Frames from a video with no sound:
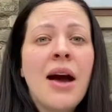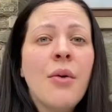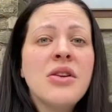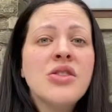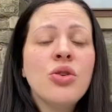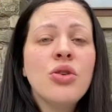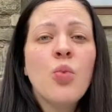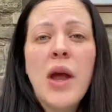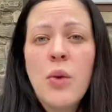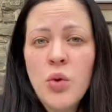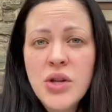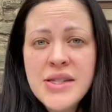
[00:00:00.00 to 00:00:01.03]
I was doing
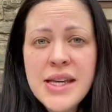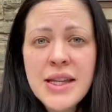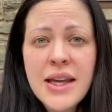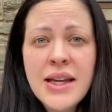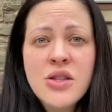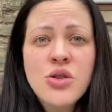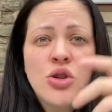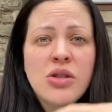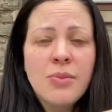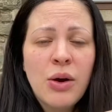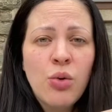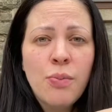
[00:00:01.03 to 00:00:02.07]
wet wound healing, so
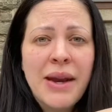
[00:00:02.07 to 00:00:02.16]
using my own